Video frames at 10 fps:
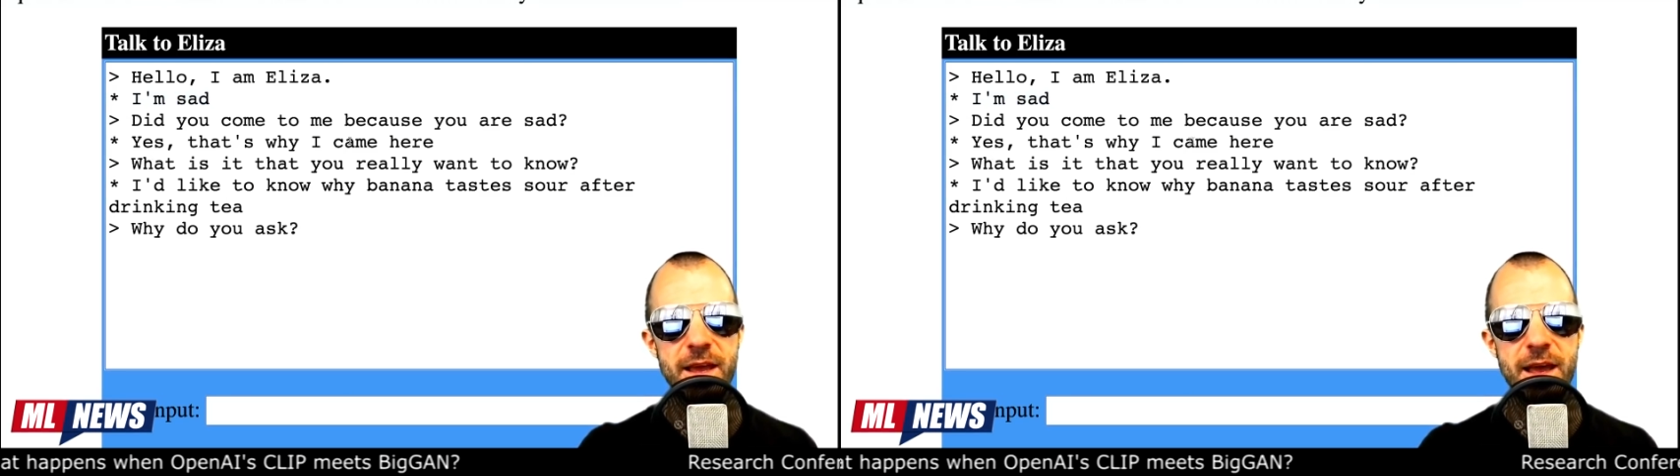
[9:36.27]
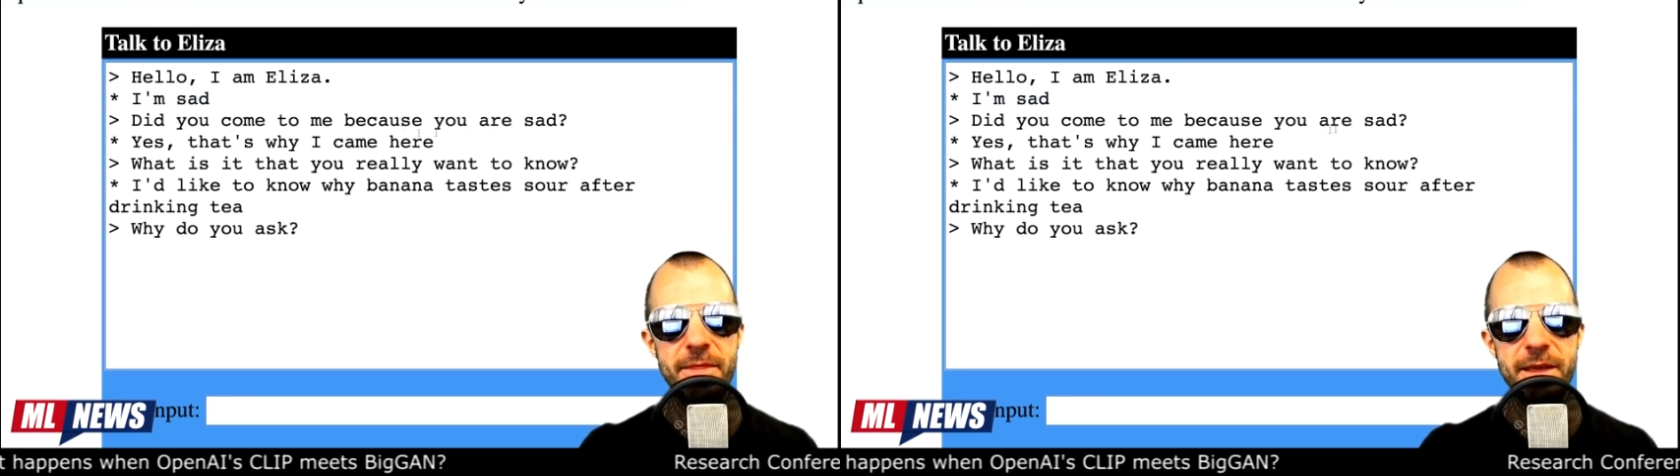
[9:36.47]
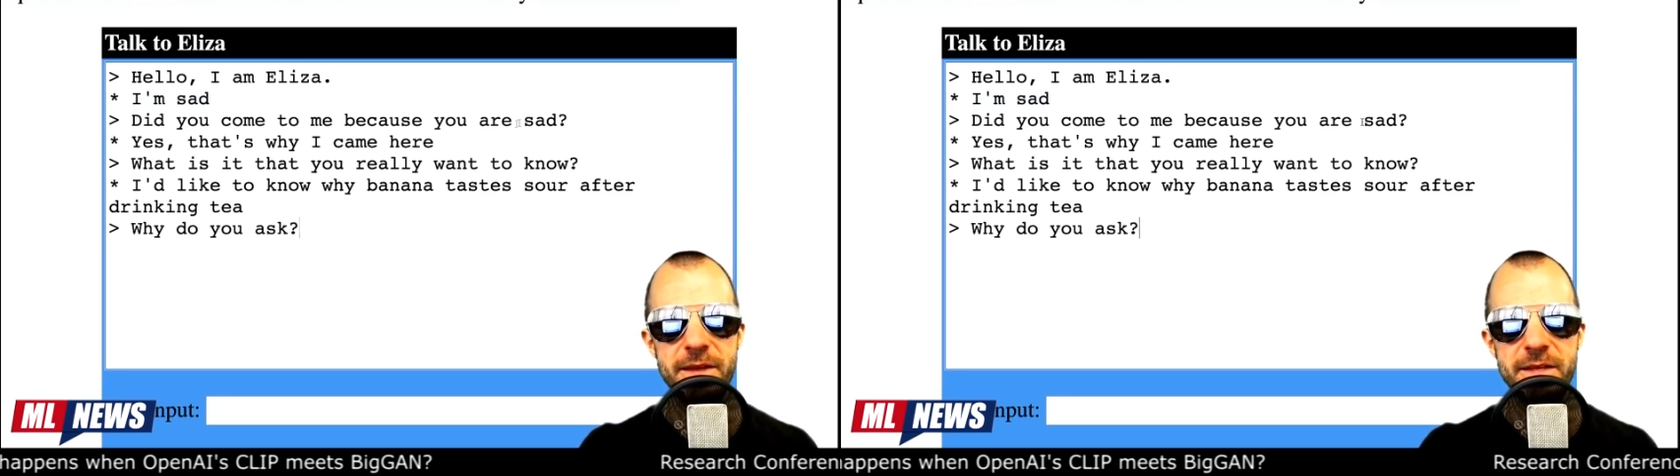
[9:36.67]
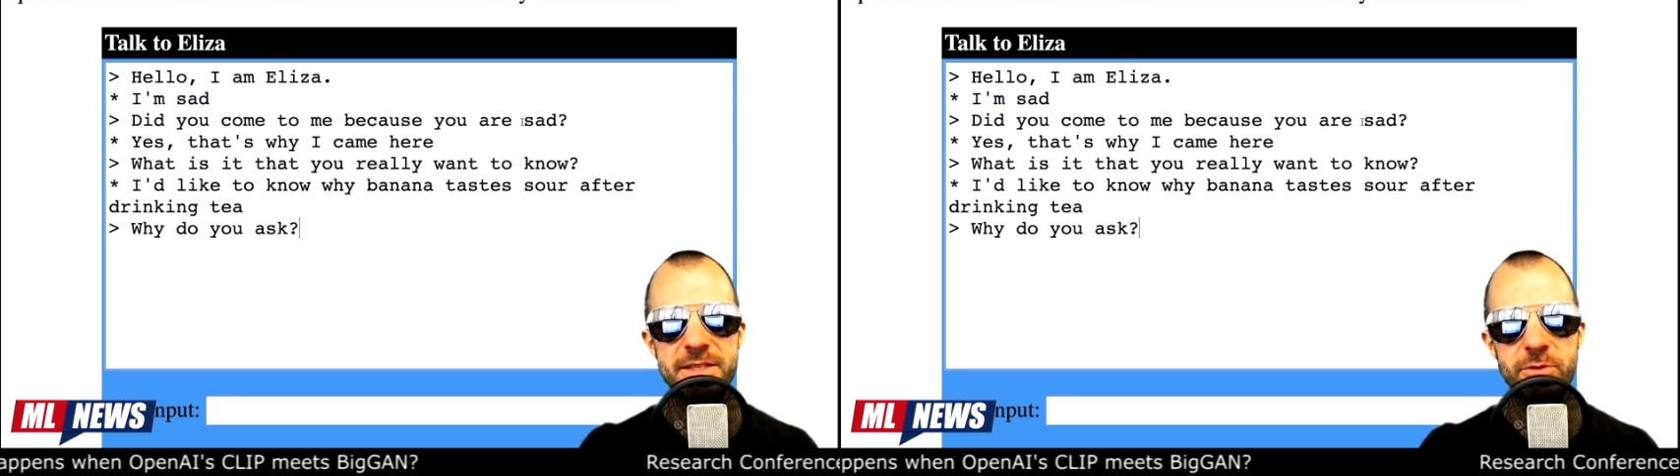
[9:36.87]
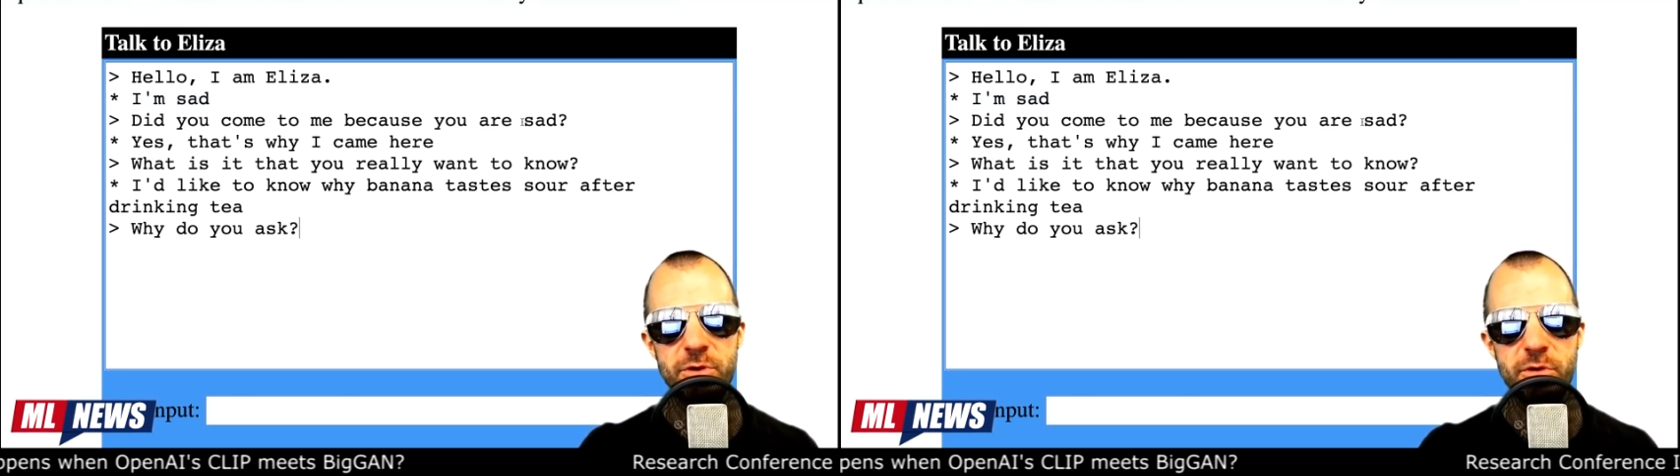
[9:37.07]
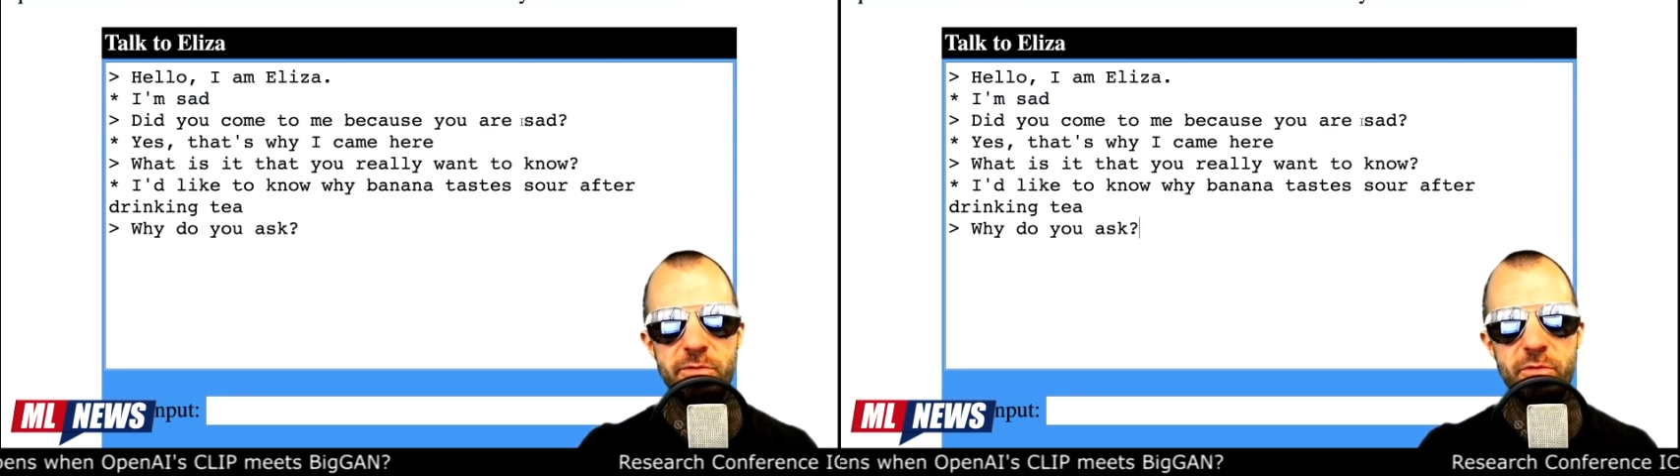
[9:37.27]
and then it sort of